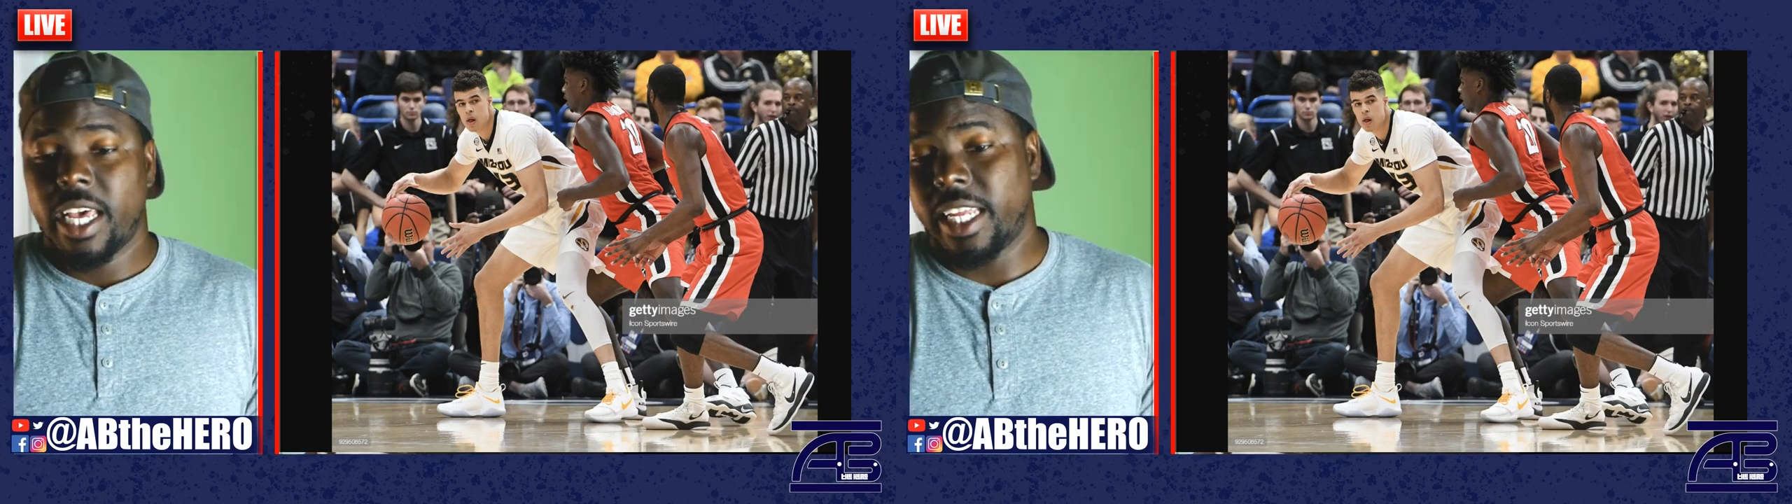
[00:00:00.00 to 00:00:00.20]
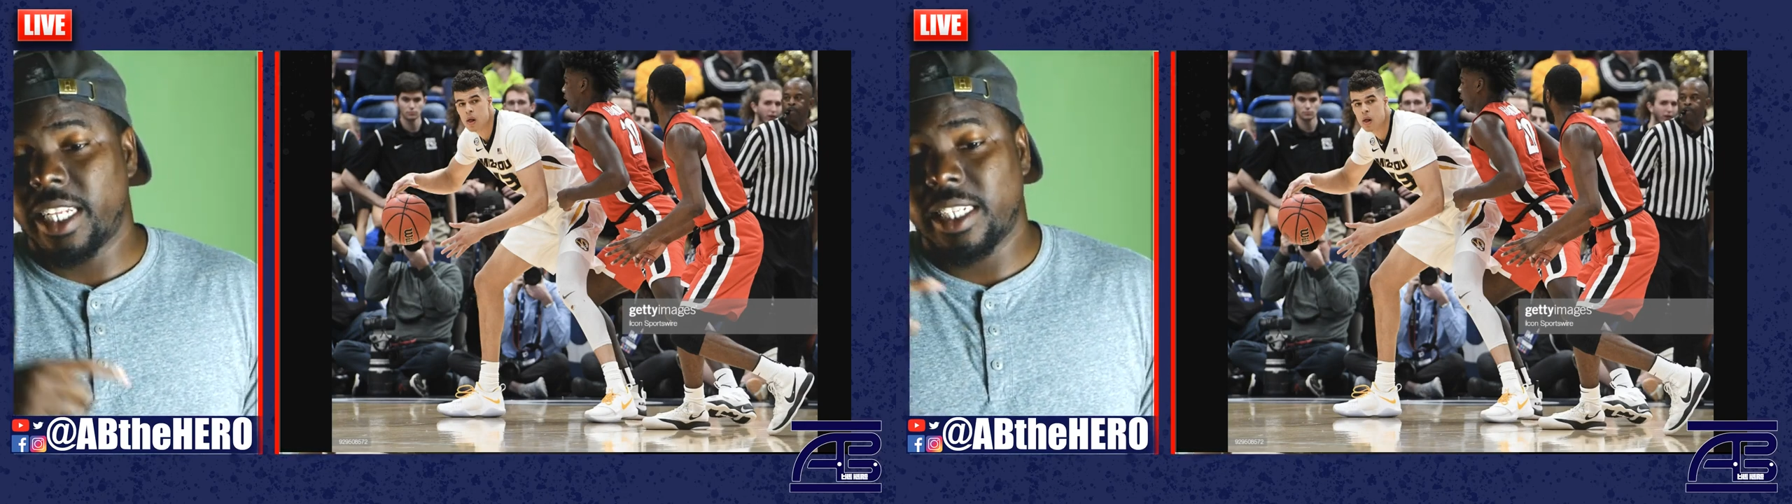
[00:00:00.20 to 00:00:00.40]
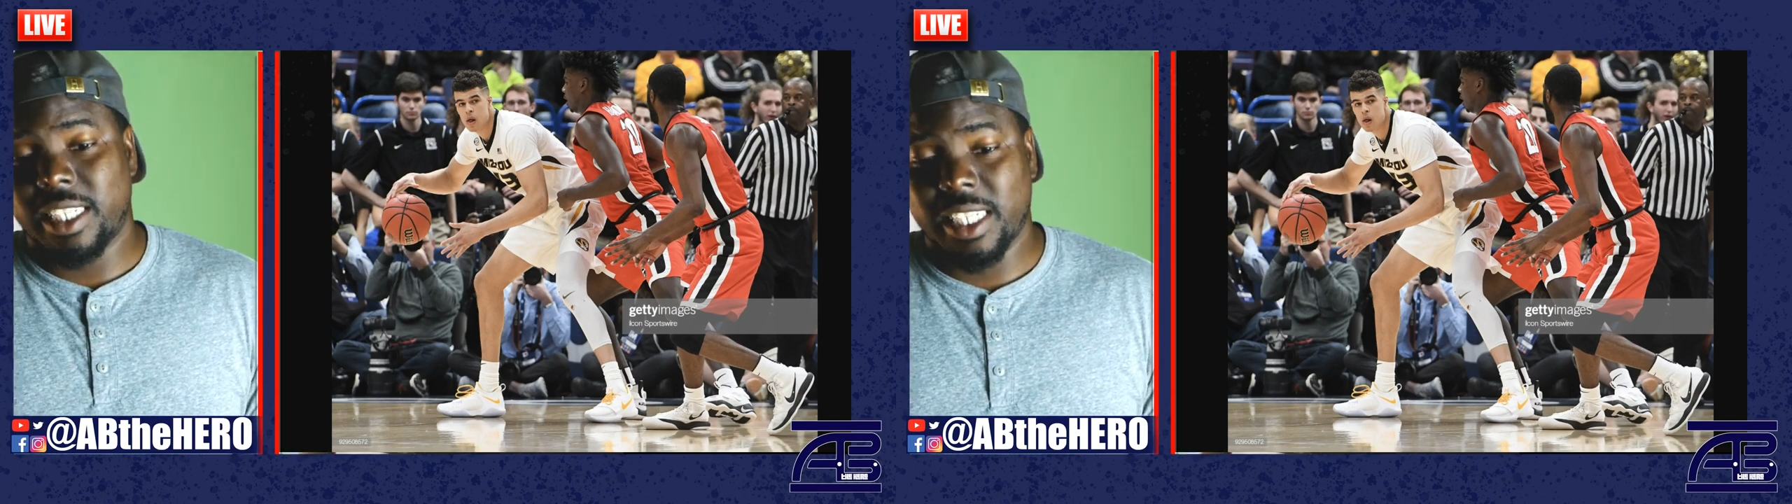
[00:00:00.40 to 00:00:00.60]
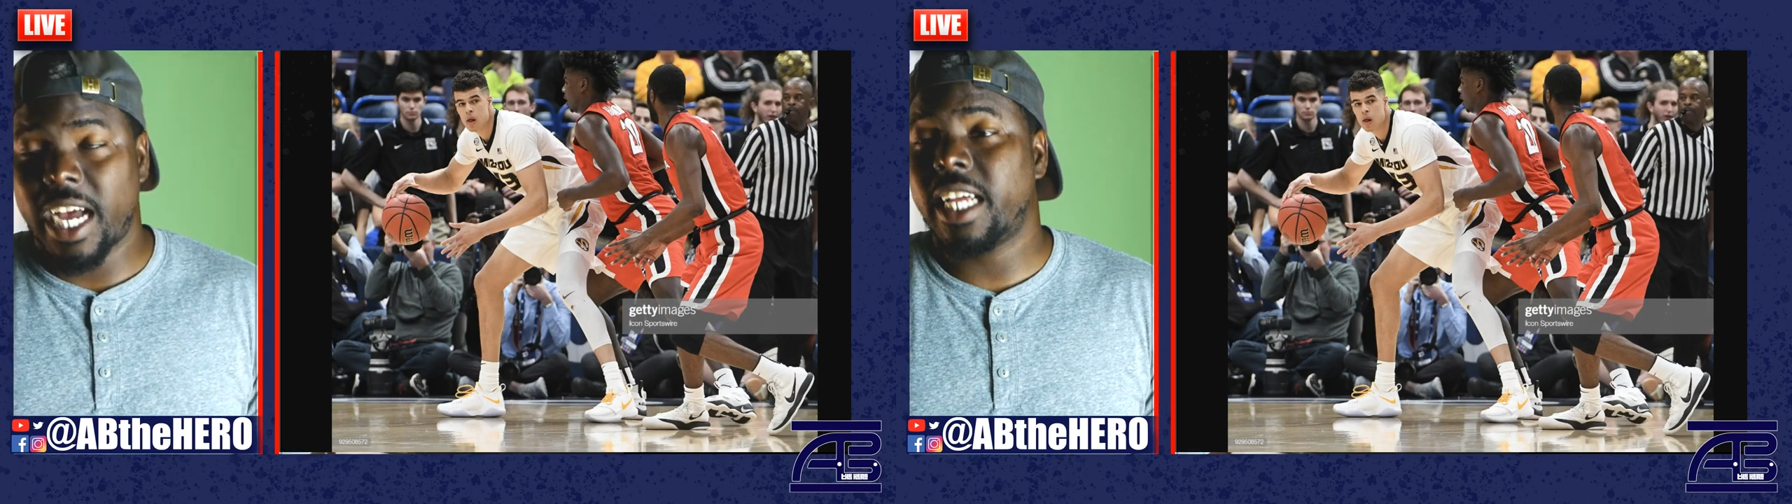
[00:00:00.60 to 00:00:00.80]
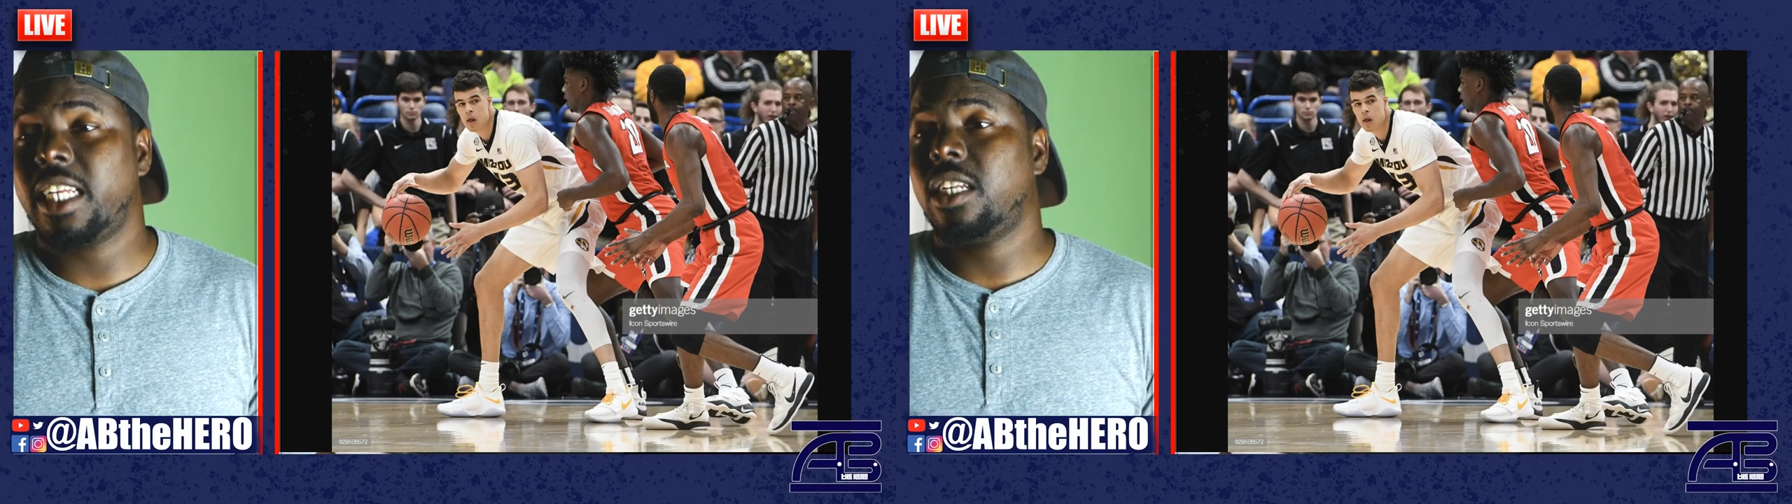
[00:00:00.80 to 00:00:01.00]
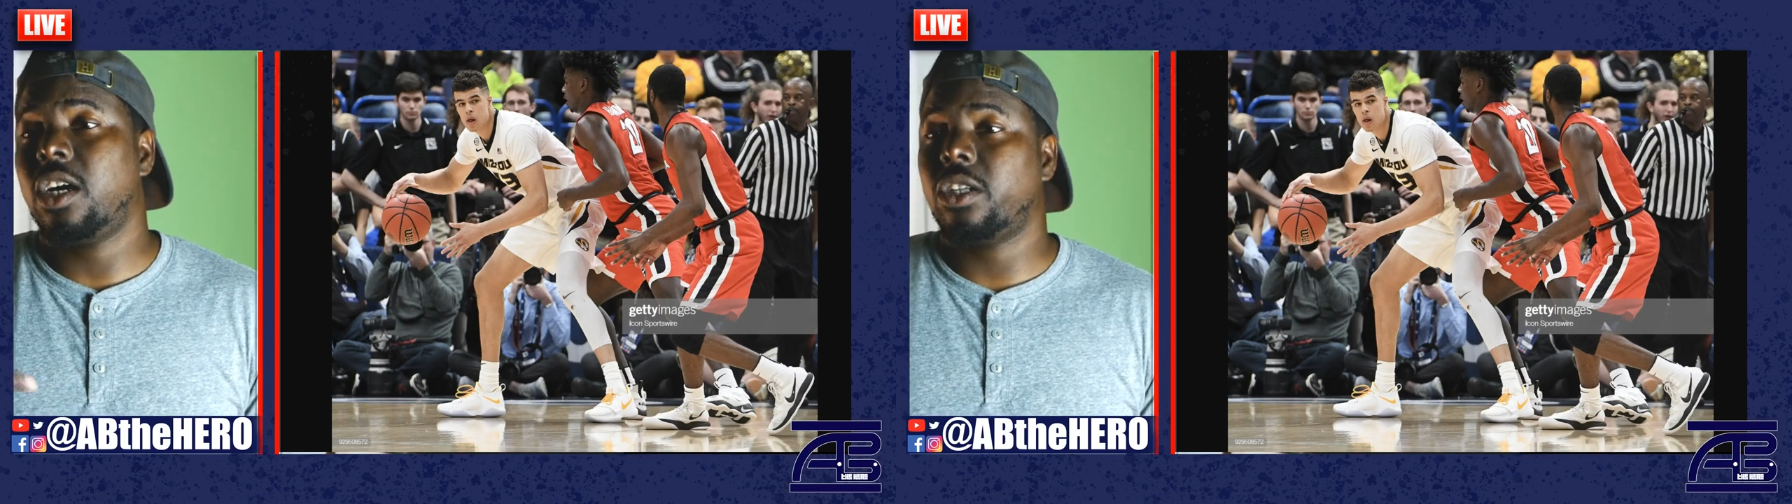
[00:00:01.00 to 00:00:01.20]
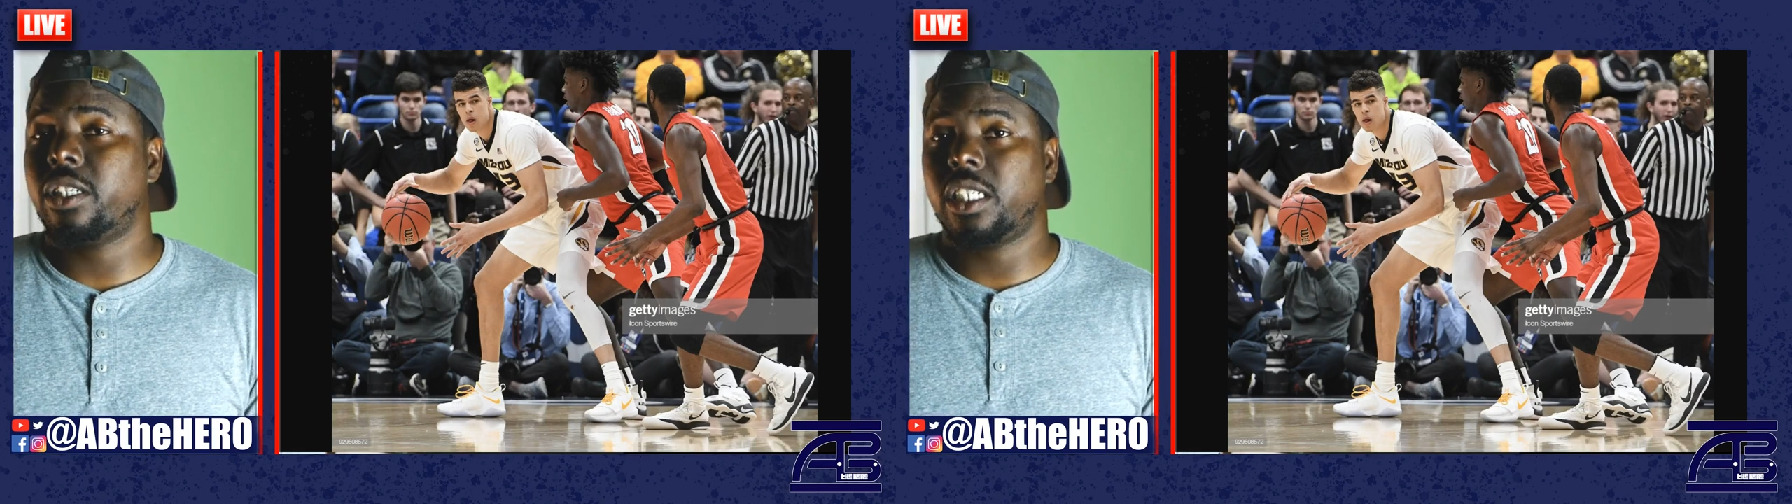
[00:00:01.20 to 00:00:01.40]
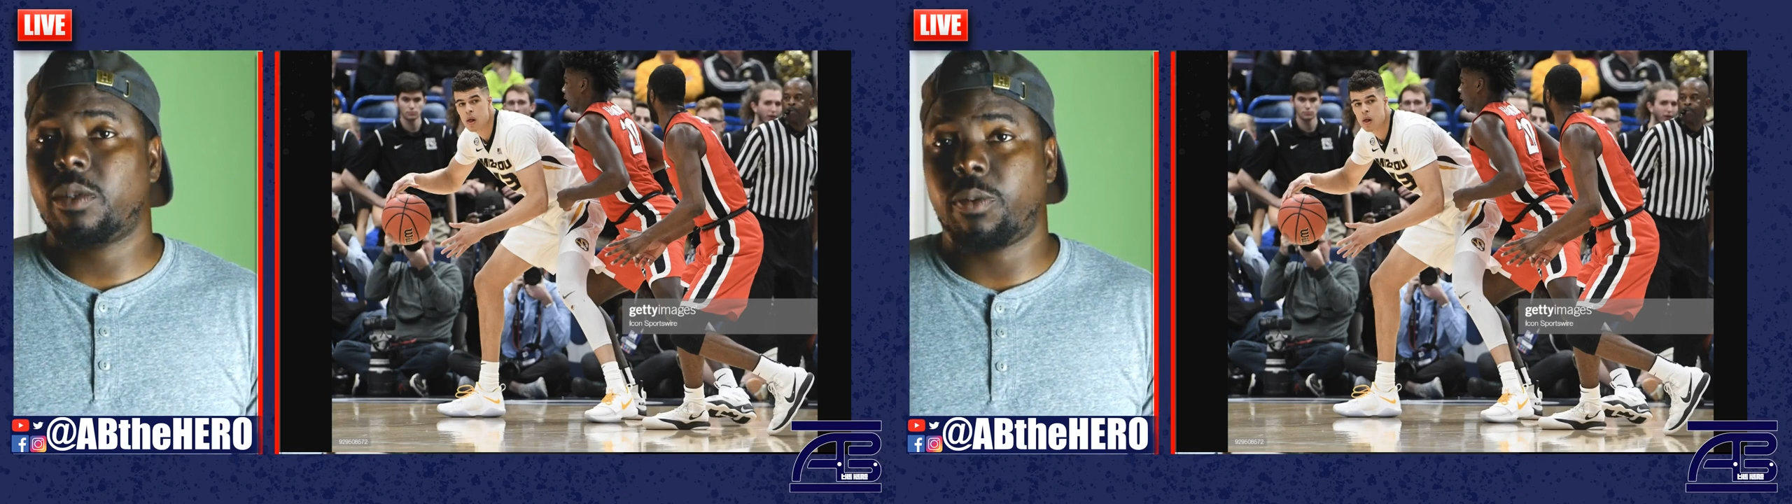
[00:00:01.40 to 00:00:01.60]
and signing all of these